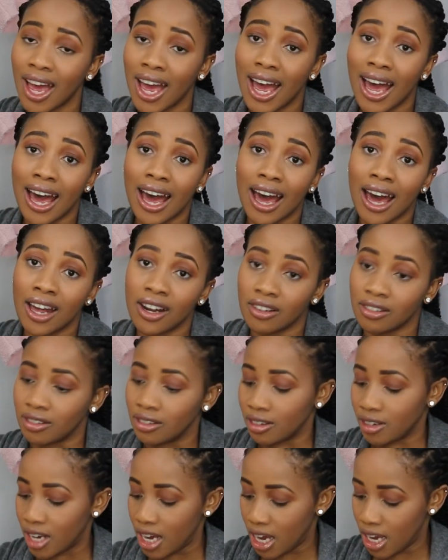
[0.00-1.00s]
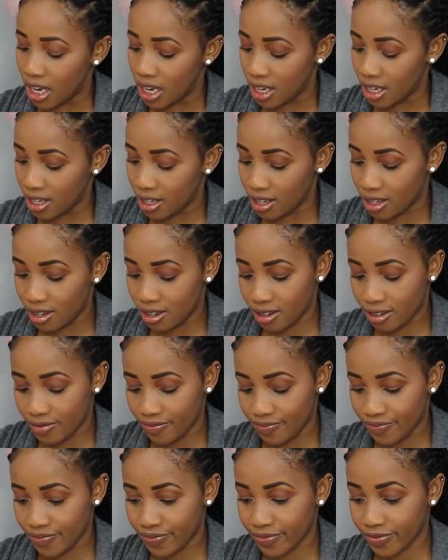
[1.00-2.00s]
I don't know, guys.
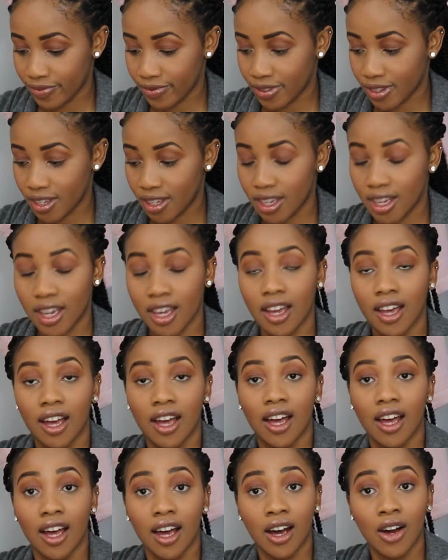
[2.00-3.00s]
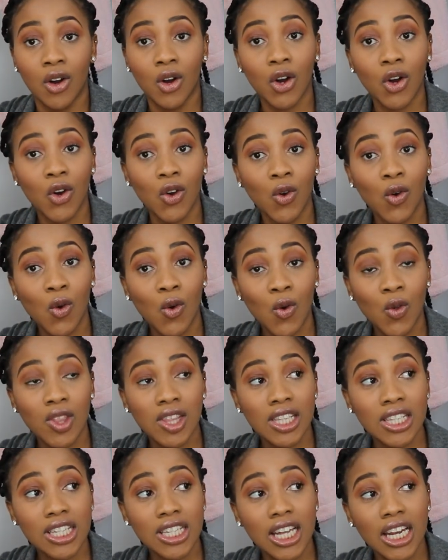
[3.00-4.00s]
Woo,
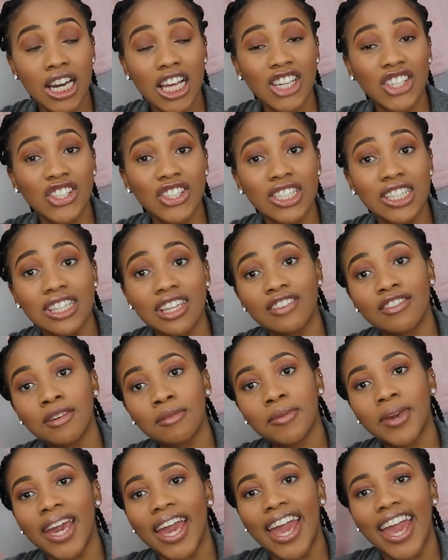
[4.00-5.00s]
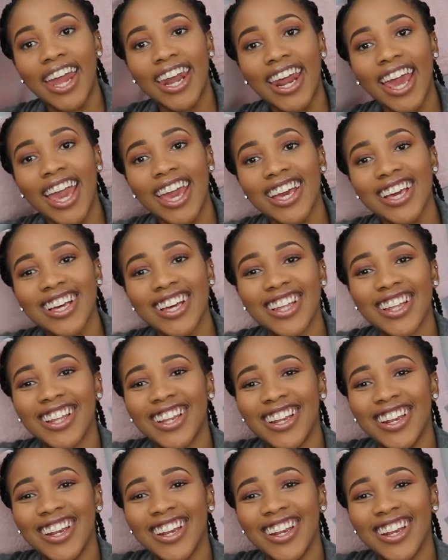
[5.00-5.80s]
this collection is giving me a headache.